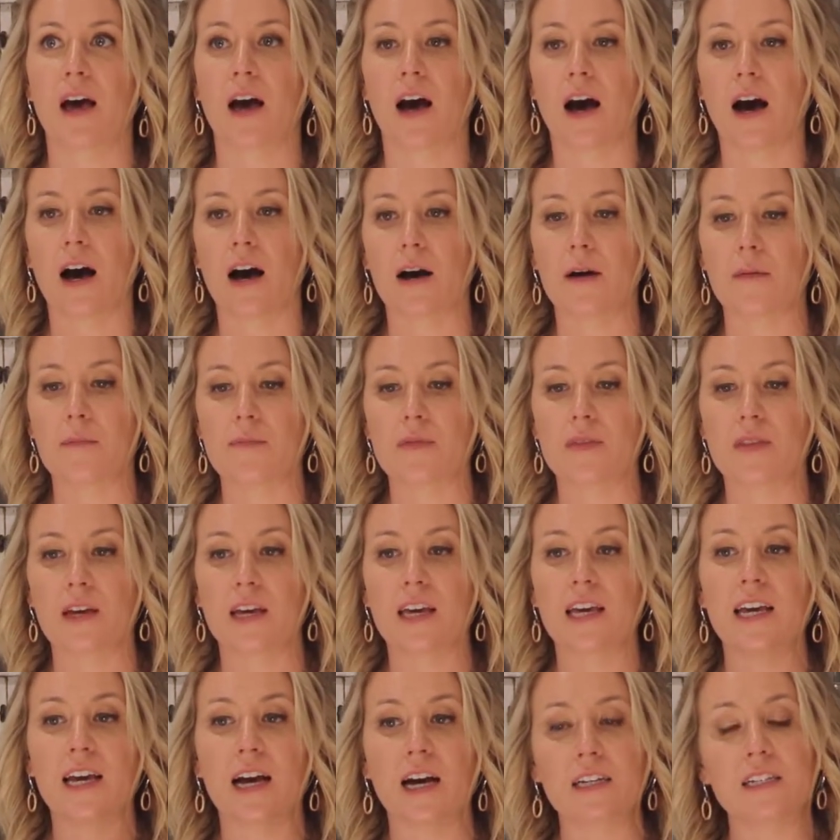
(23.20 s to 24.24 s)
The
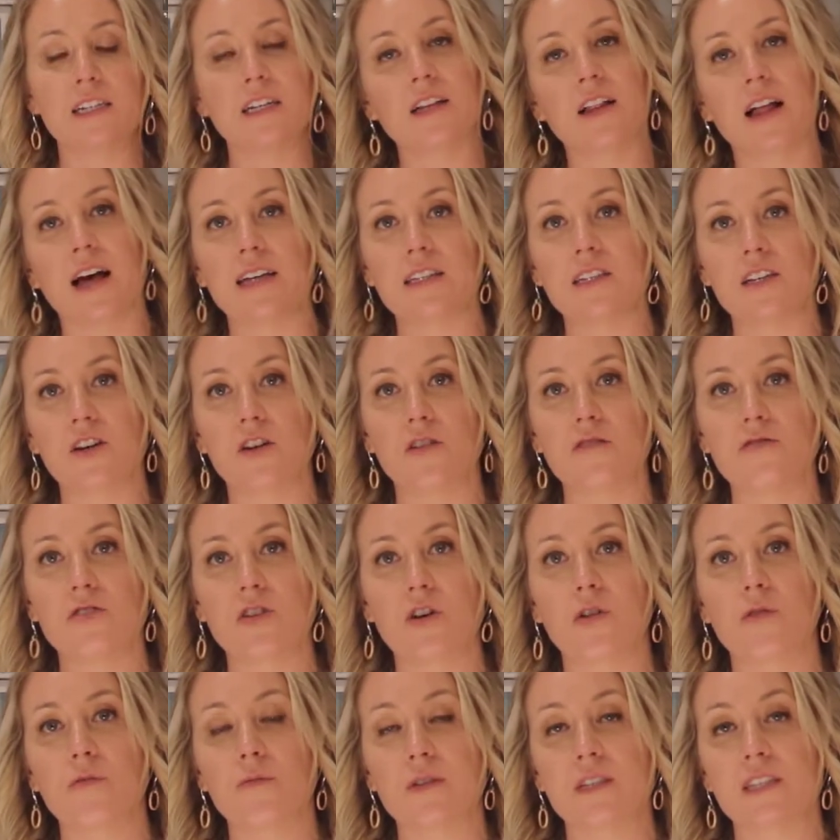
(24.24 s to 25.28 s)
Chianti Classico
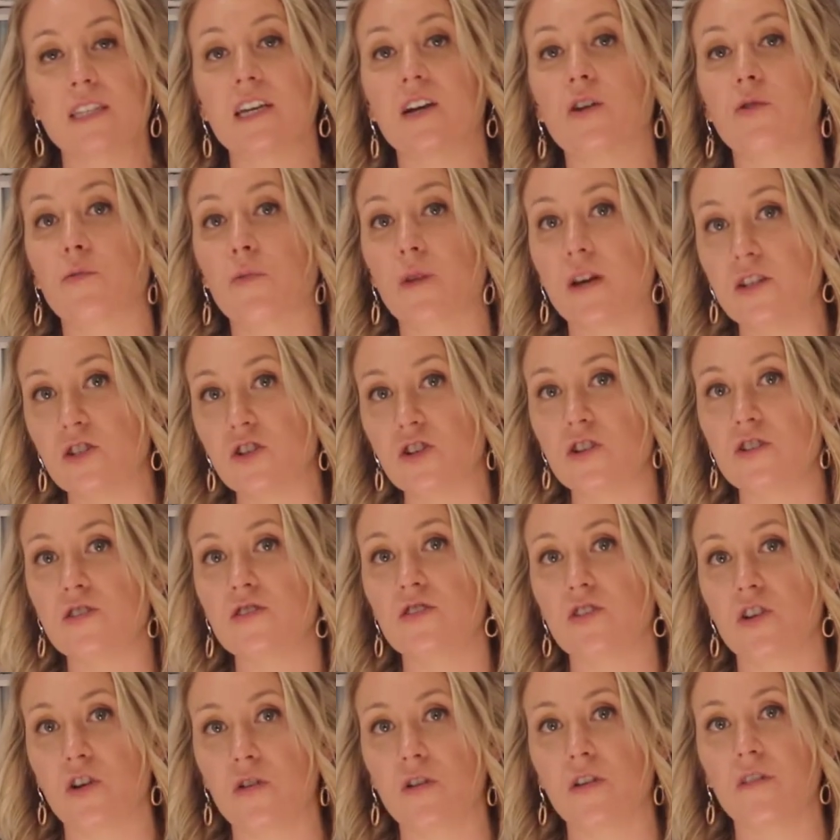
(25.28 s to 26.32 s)
zone was the original
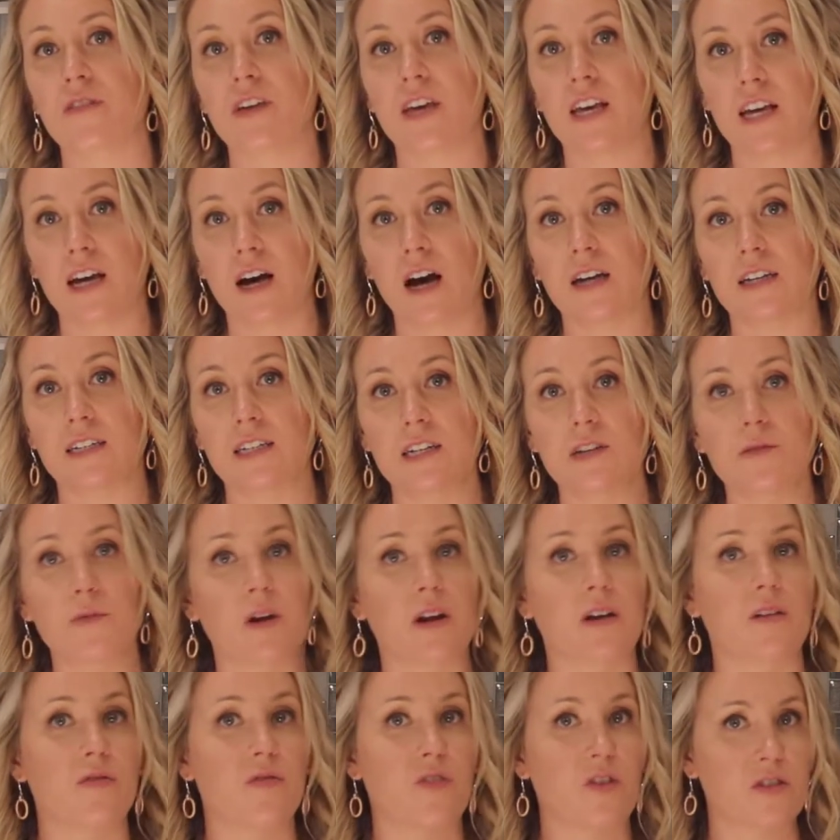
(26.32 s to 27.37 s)
zone of Chianti
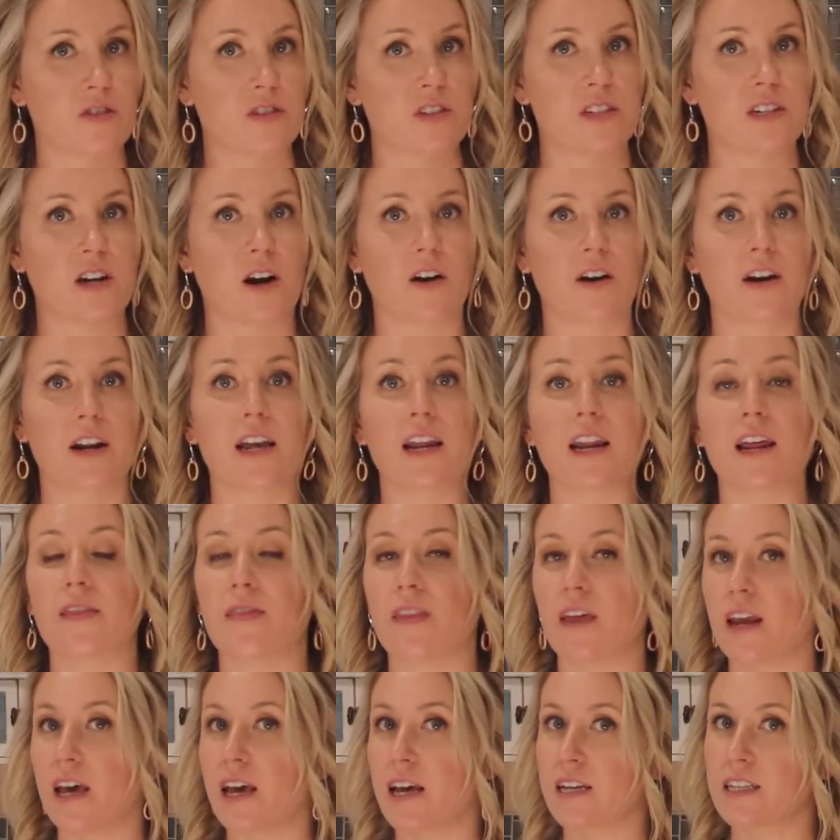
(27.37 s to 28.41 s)
when it first started, and
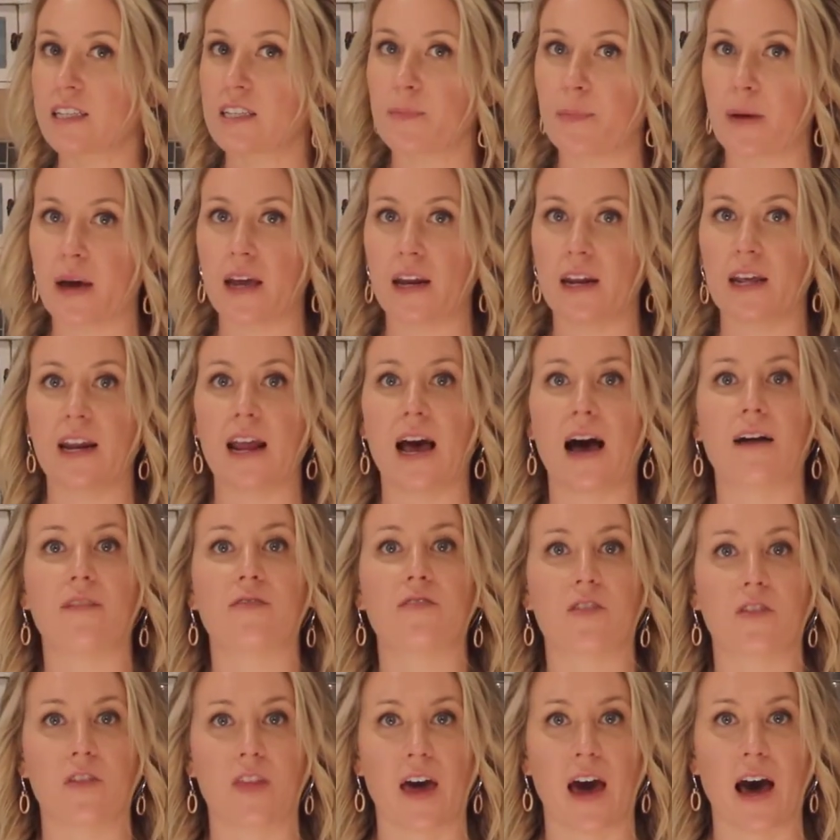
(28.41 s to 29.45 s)
then it expanded
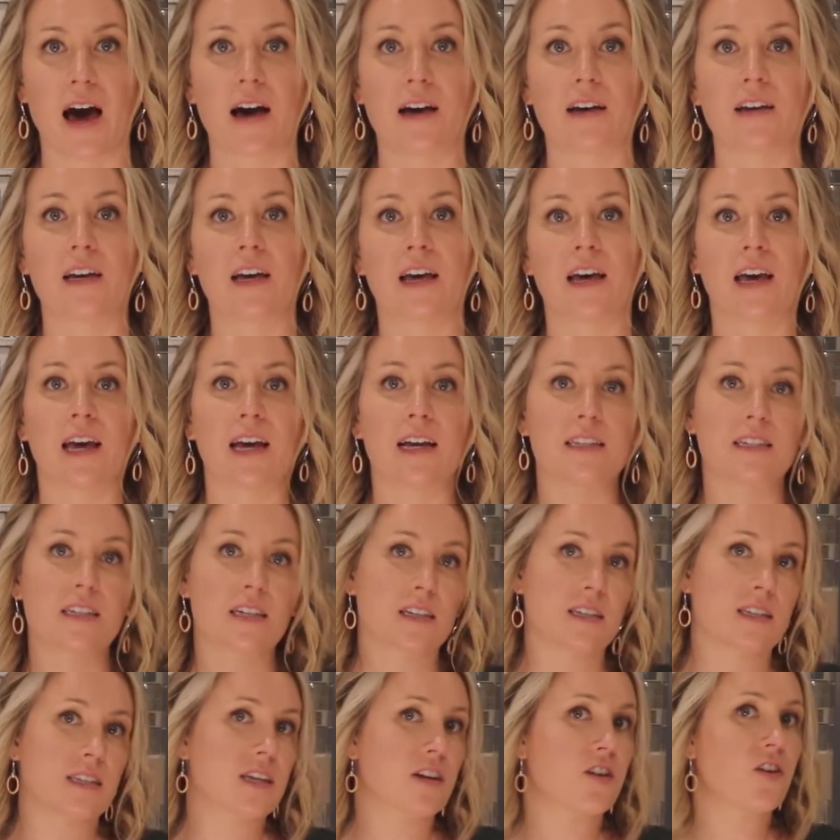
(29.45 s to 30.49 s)
after that. It's
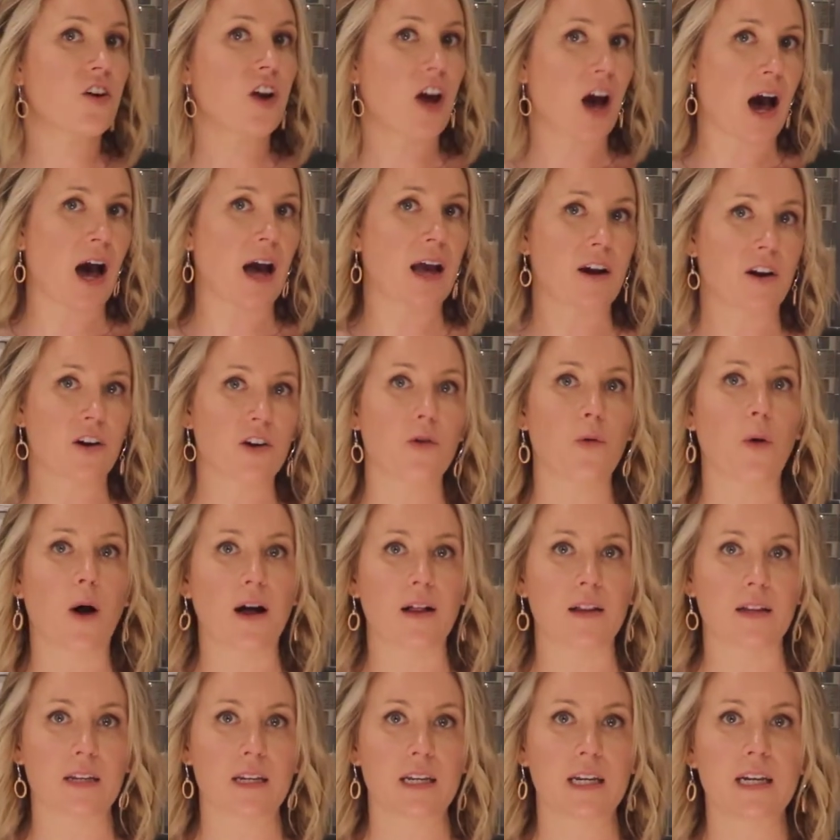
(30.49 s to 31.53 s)
considered a higher
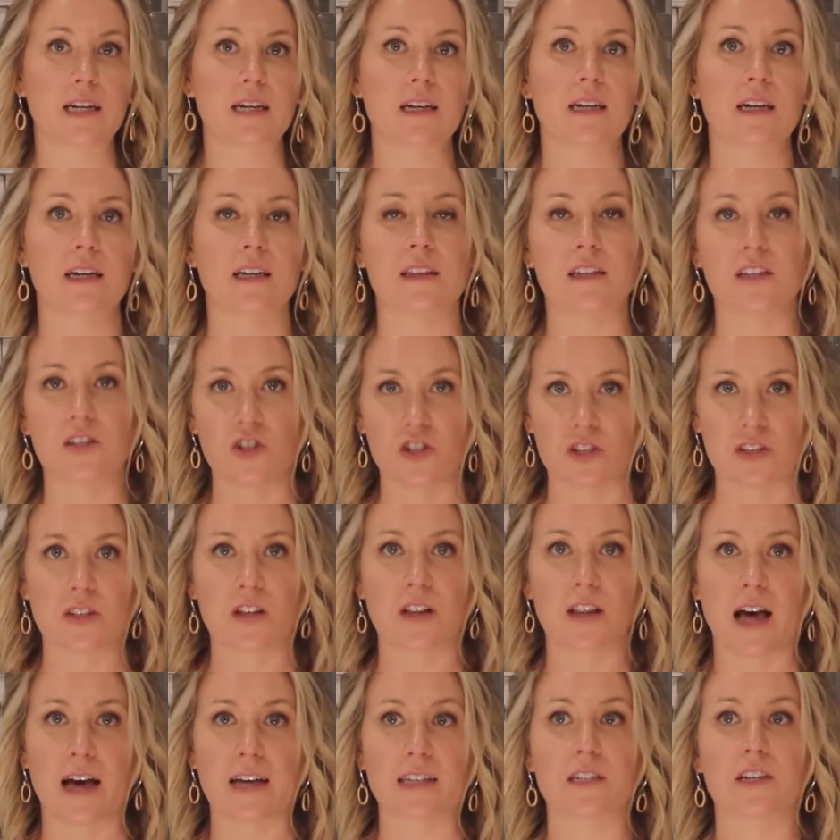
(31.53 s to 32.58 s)
quality than just
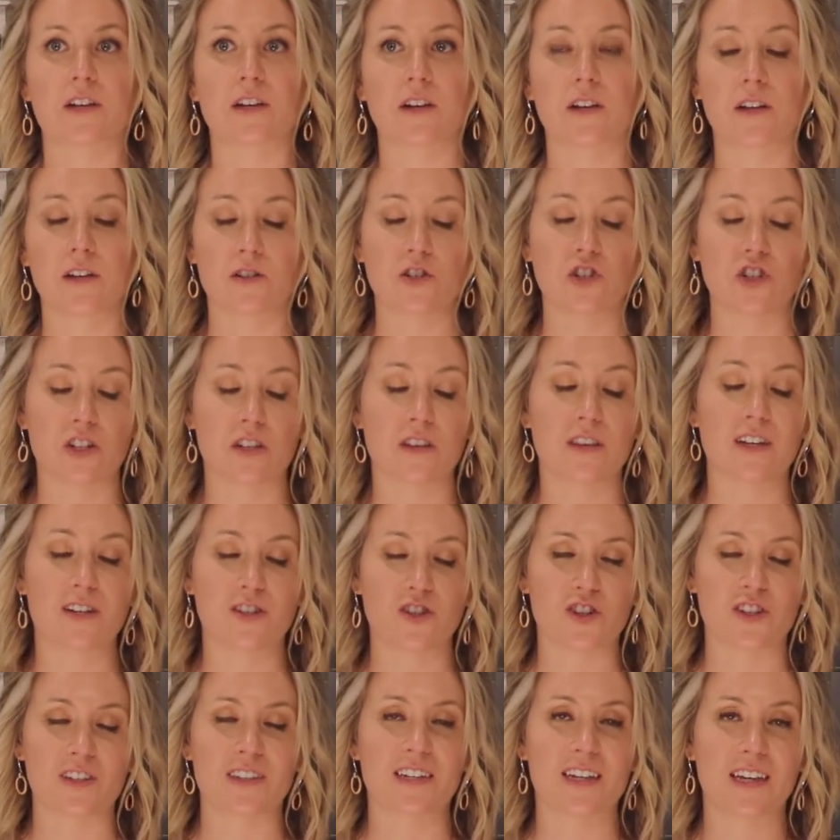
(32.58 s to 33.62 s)

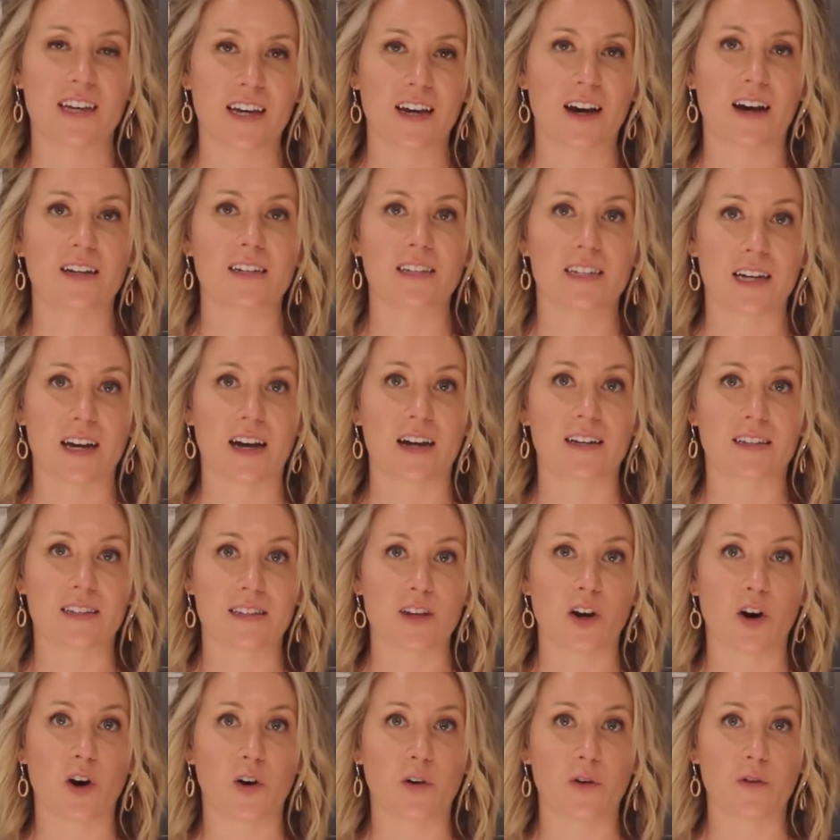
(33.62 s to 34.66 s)
Chianti on
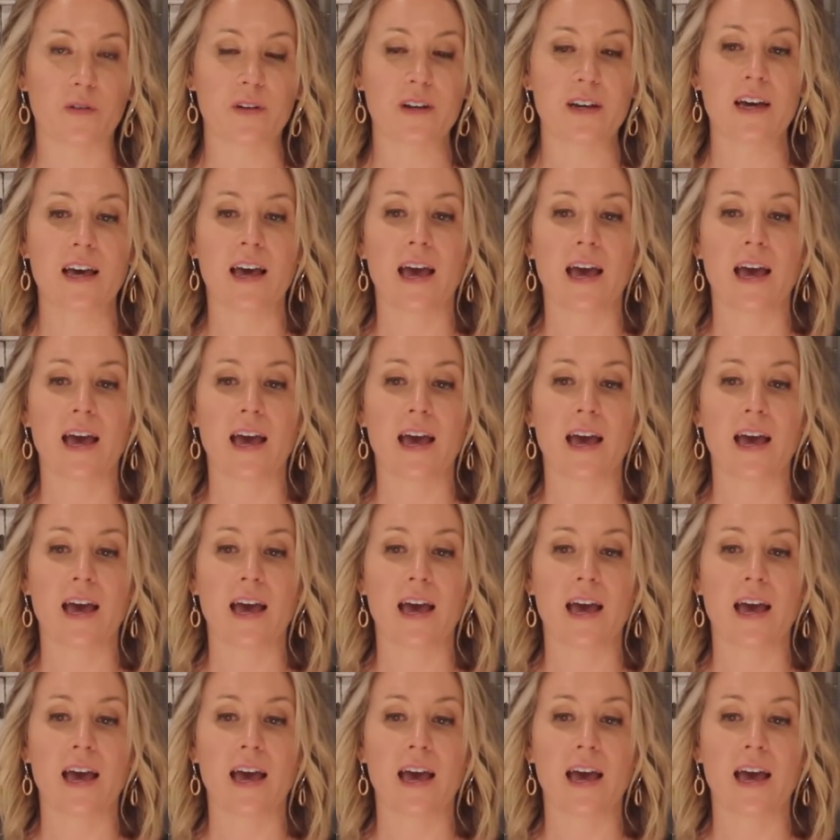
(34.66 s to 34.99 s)
its own,